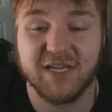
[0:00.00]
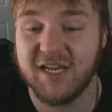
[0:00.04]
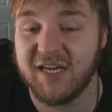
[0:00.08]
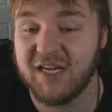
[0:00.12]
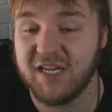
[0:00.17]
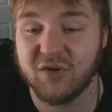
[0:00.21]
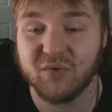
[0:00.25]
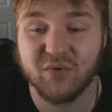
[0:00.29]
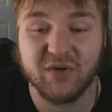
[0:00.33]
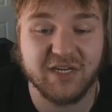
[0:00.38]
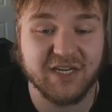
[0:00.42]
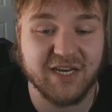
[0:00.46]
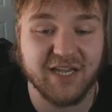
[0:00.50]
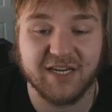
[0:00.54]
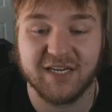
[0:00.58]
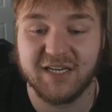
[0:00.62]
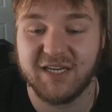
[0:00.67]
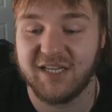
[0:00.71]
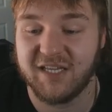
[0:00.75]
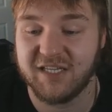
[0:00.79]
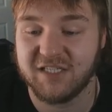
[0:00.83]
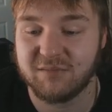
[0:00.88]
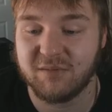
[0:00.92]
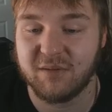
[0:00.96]
Any green deck
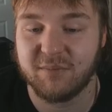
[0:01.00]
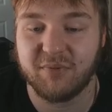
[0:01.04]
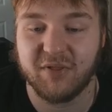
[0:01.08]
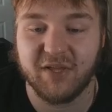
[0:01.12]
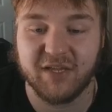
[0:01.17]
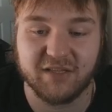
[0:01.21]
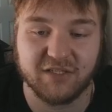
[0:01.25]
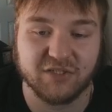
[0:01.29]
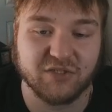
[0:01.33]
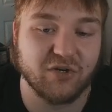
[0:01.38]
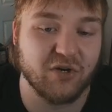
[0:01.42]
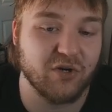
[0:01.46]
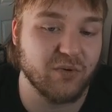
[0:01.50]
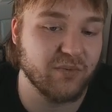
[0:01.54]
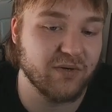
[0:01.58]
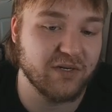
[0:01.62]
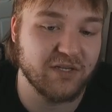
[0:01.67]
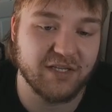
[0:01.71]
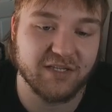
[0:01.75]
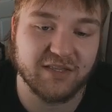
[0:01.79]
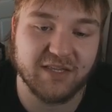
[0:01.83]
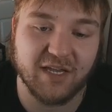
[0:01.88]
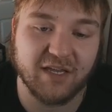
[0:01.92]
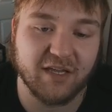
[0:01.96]
needs to be playing this card. We're
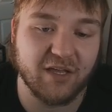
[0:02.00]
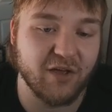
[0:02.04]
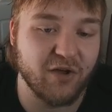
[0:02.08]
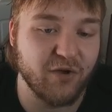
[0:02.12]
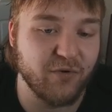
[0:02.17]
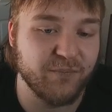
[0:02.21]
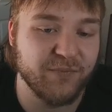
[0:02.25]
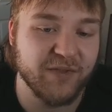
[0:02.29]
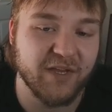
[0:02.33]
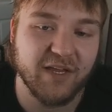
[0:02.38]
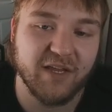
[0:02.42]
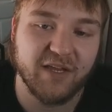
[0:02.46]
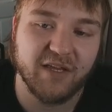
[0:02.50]
going to let that go.